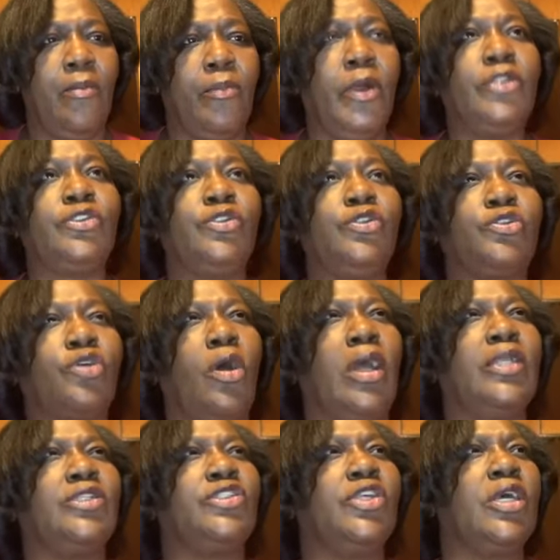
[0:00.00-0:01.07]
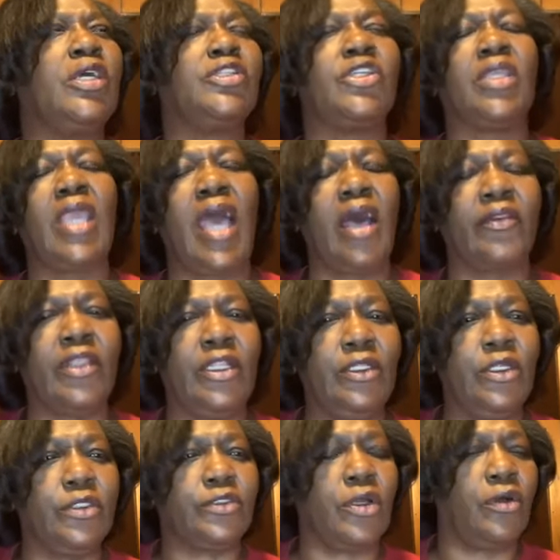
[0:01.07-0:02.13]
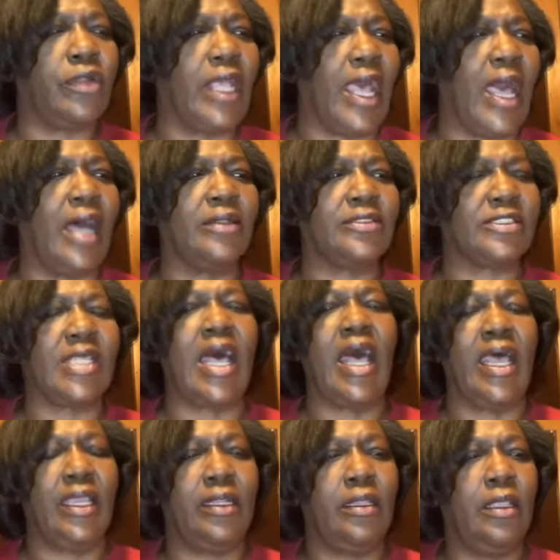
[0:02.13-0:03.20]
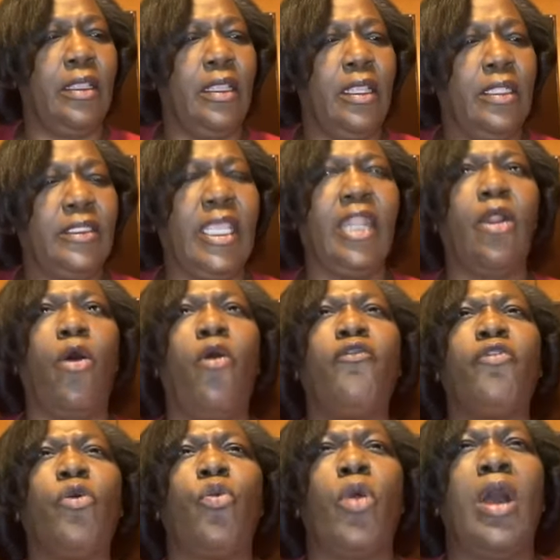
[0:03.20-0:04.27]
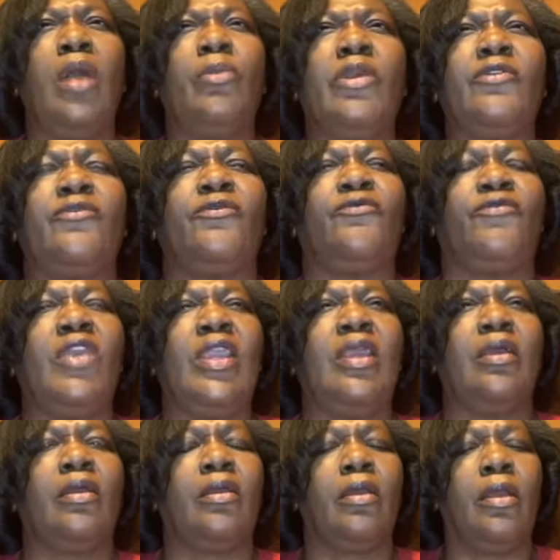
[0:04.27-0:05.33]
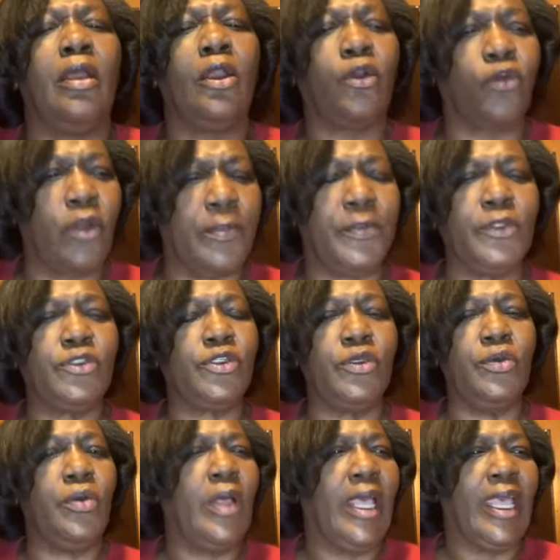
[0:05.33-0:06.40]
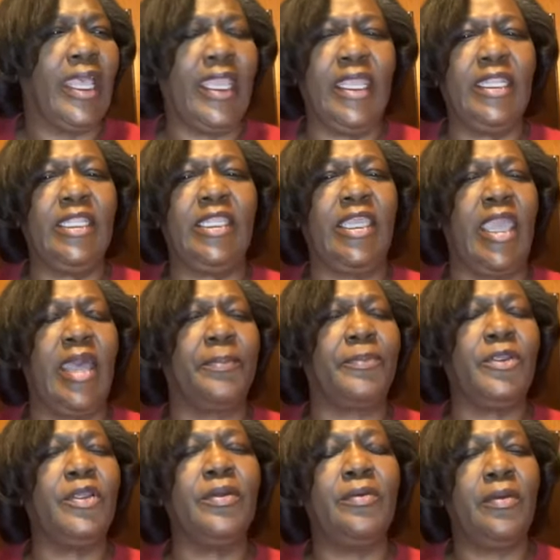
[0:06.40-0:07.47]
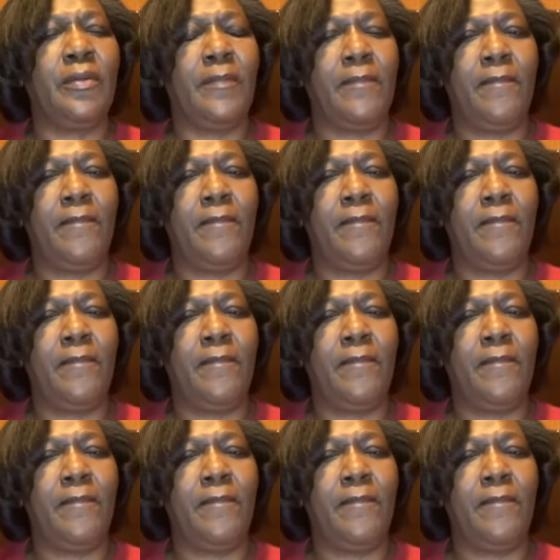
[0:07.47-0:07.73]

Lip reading: But you start judging how they looked on the outside. That overwhelming fear crippled you, handicapped you.